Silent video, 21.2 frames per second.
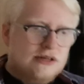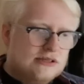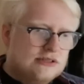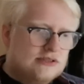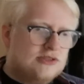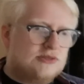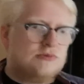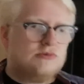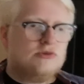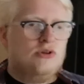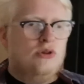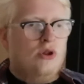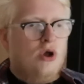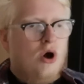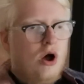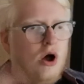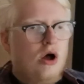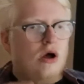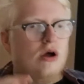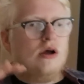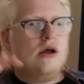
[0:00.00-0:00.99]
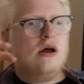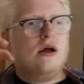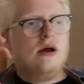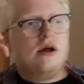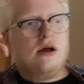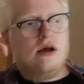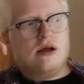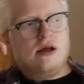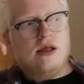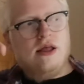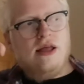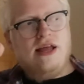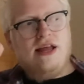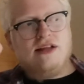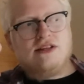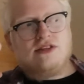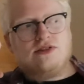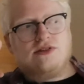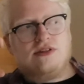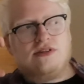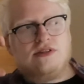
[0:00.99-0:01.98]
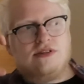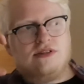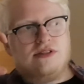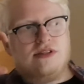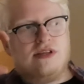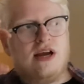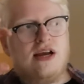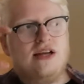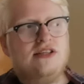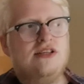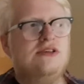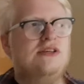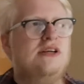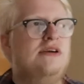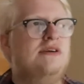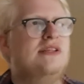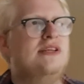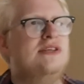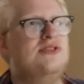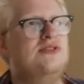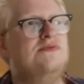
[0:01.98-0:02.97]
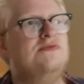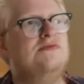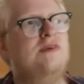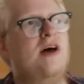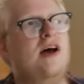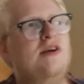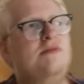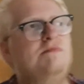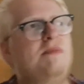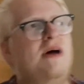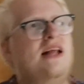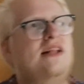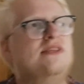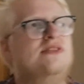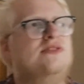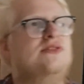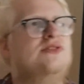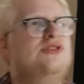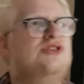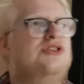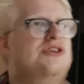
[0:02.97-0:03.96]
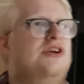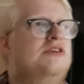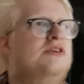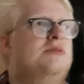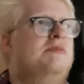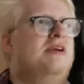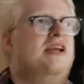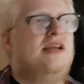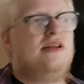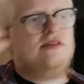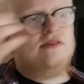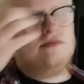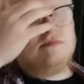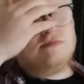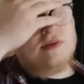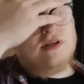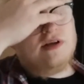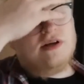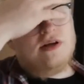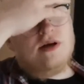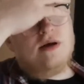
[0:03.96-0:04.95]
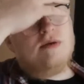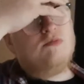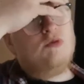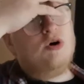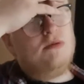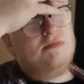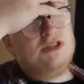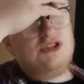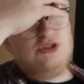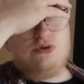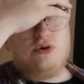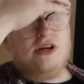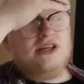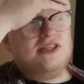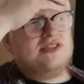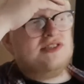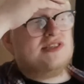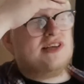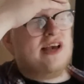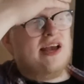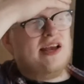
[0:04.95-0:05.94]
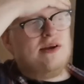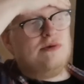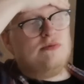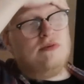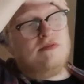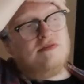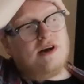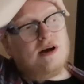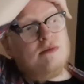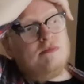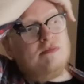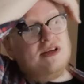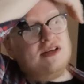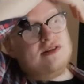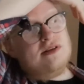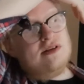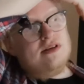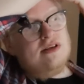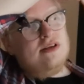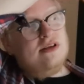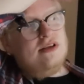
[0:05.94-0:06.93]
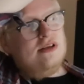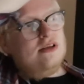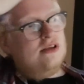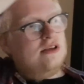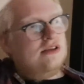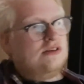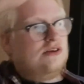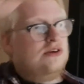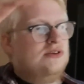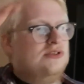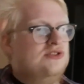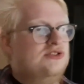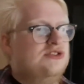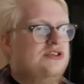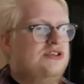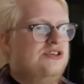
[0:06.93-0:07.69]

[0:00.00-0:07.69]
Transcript: it's not it. I don't know, there's a fine balance, do you know what I mean? What am I trying to say without me, because